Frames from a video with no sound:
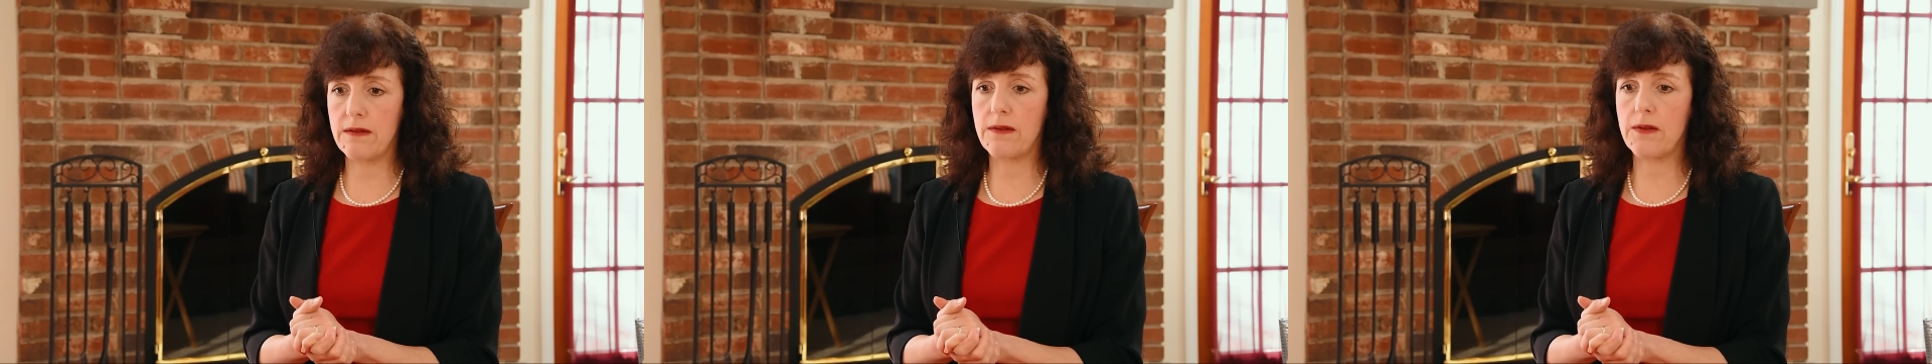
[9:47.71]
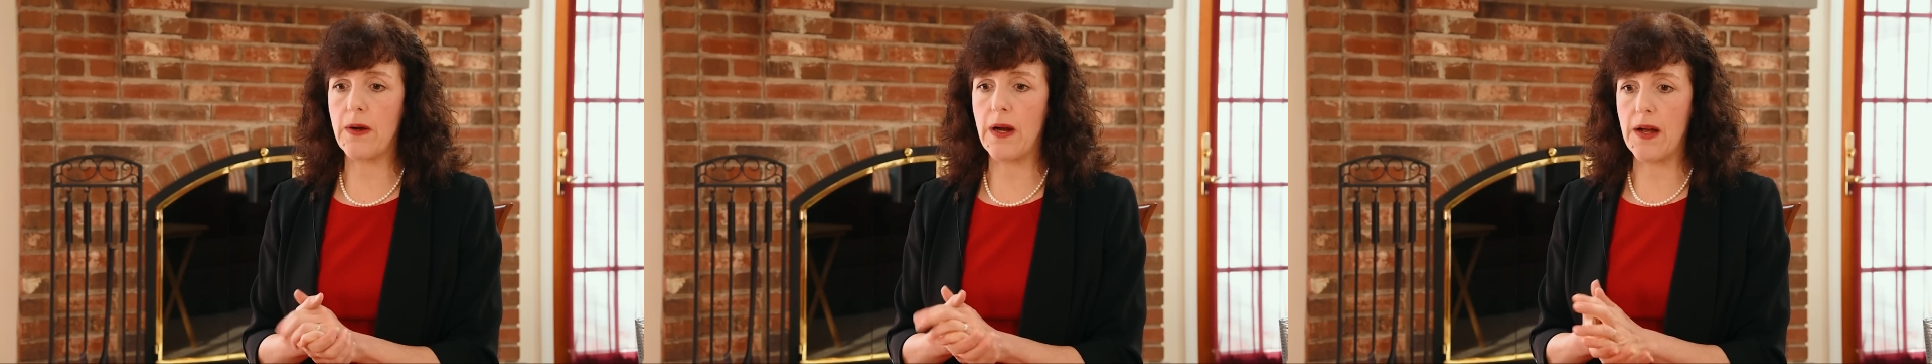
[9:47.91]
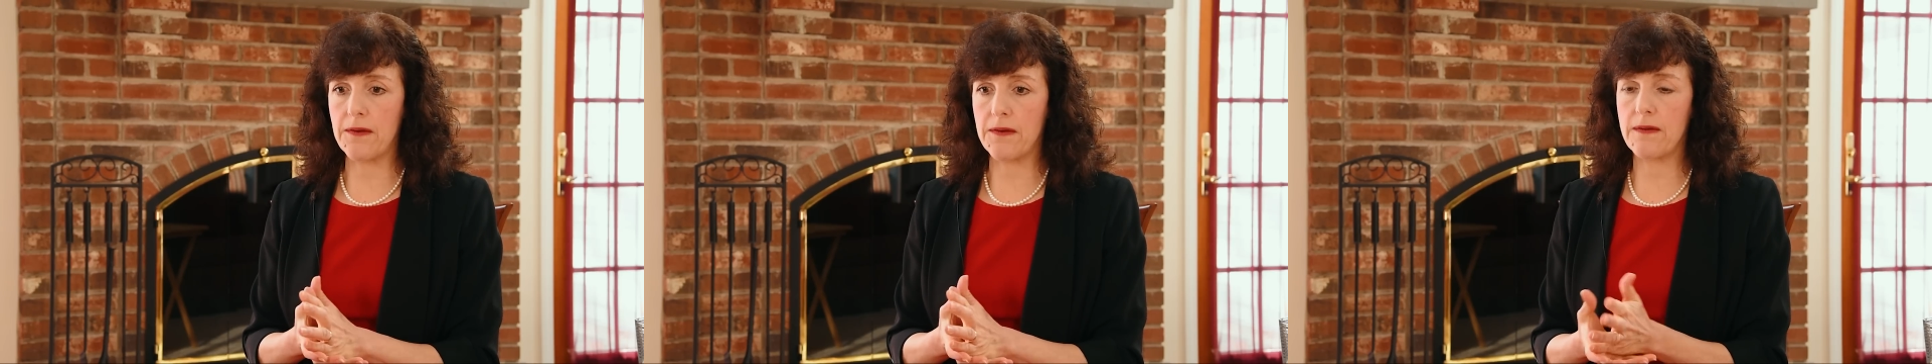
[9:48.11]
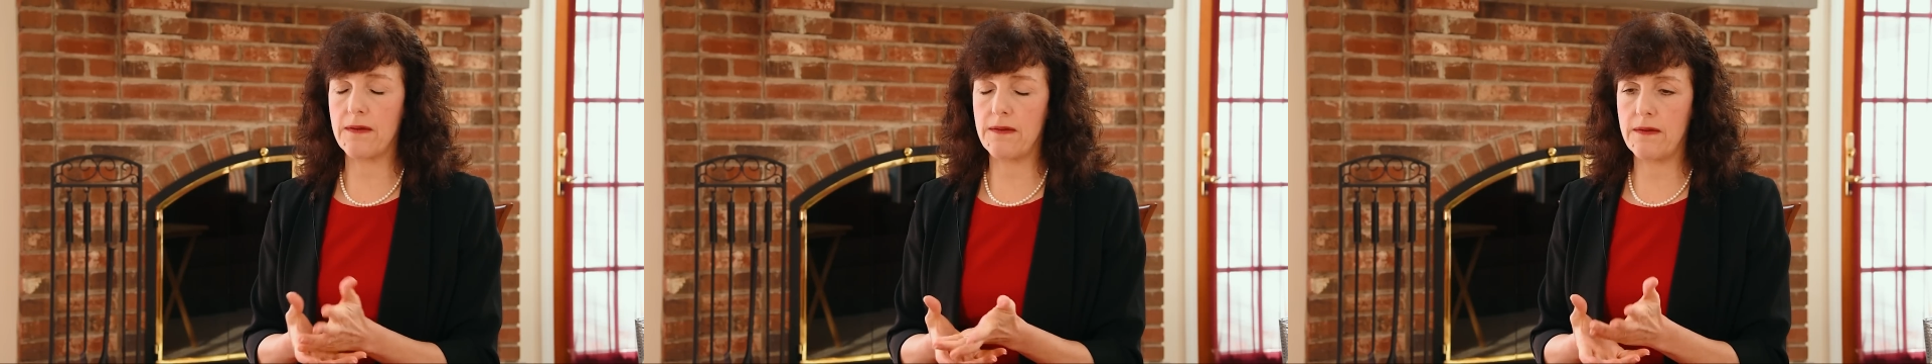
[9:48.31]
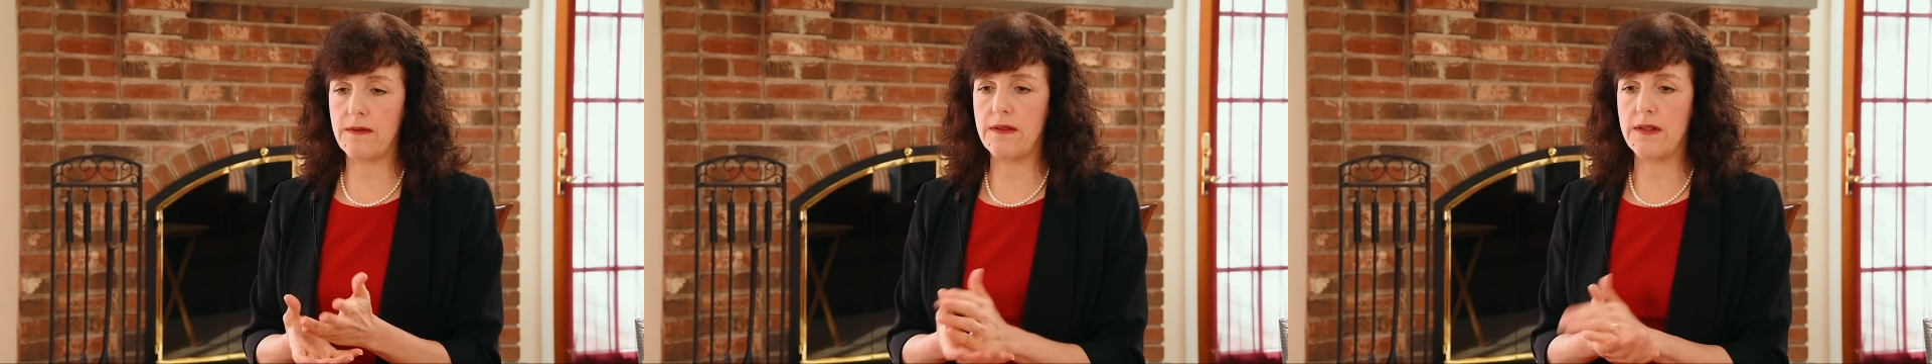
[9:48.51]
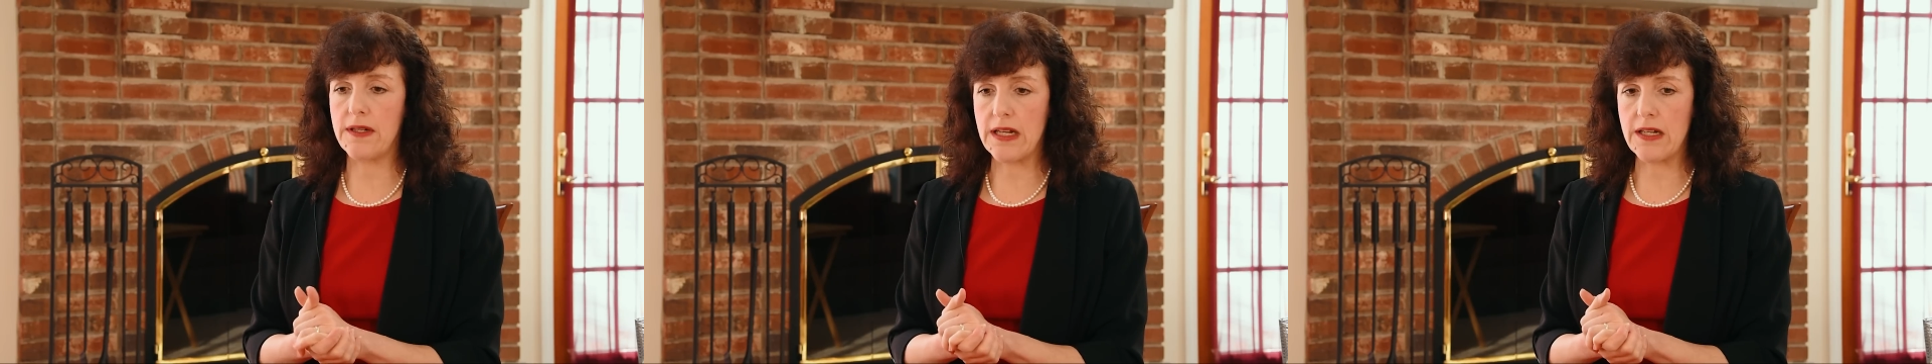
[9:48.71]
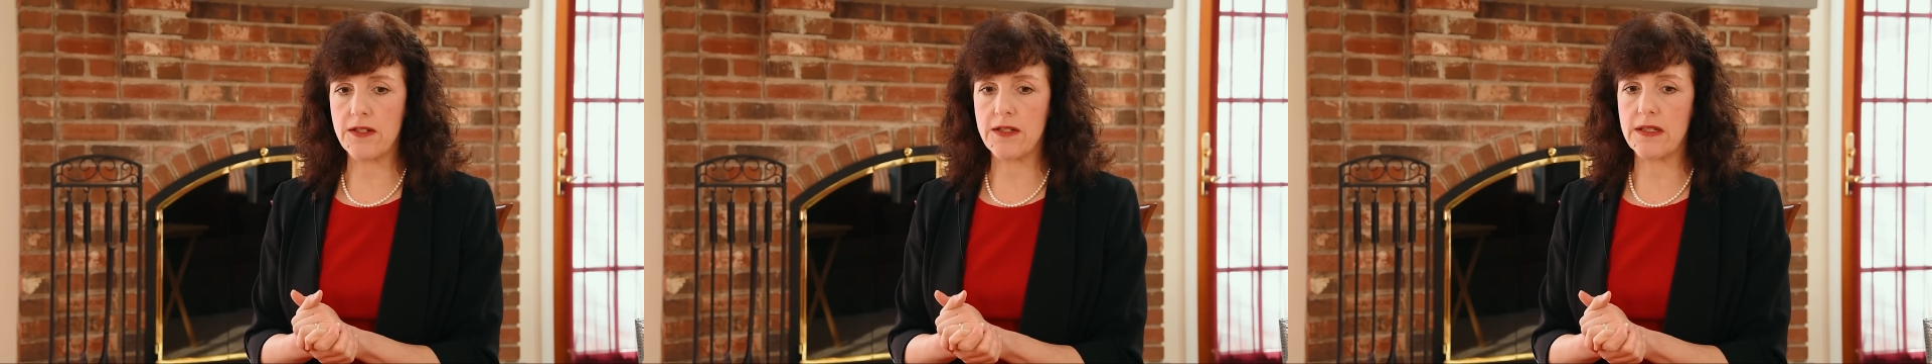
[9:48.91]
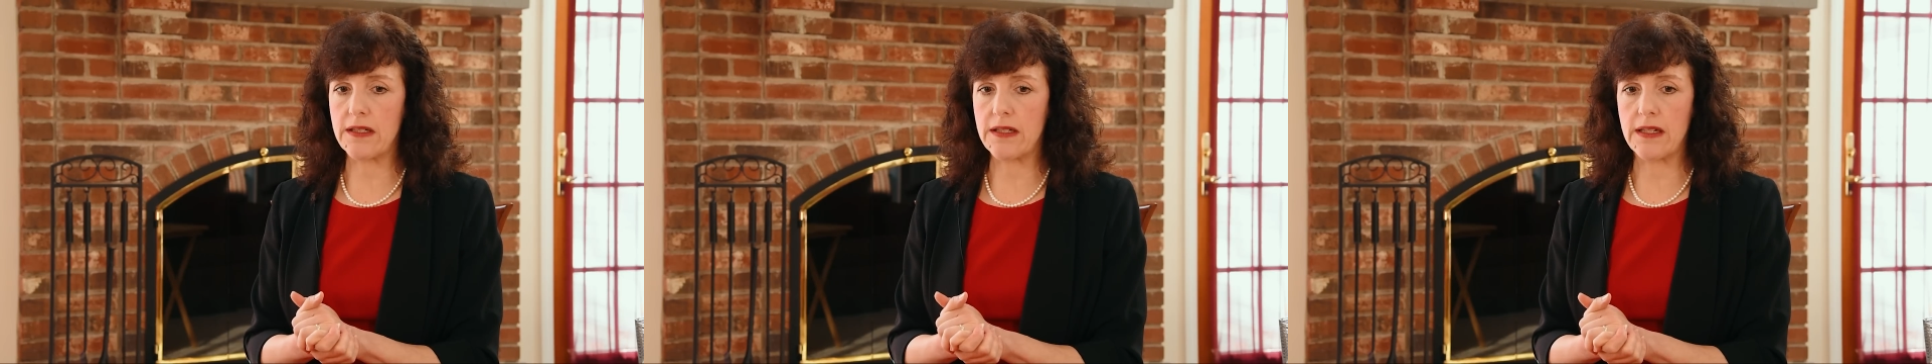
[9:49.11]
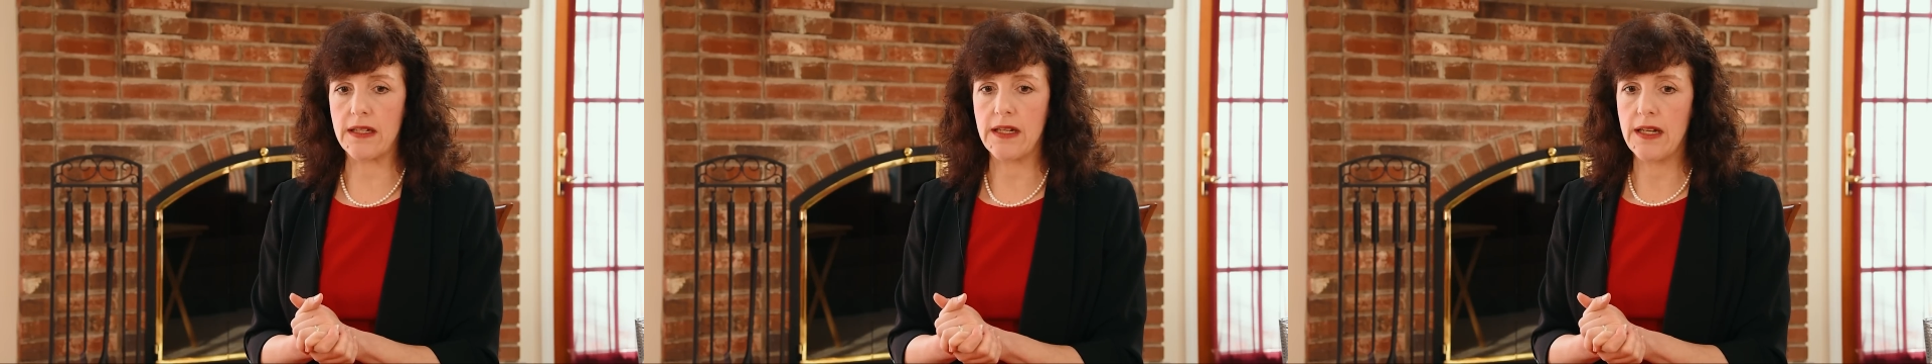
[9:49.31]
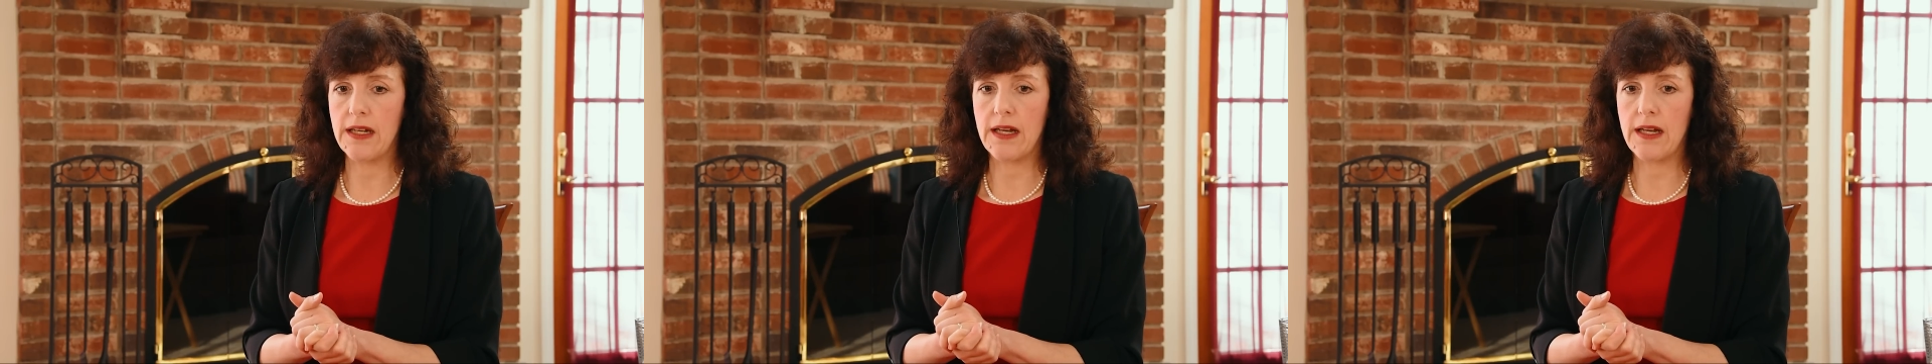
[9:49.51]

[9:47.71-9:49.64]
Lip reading: throughout the nation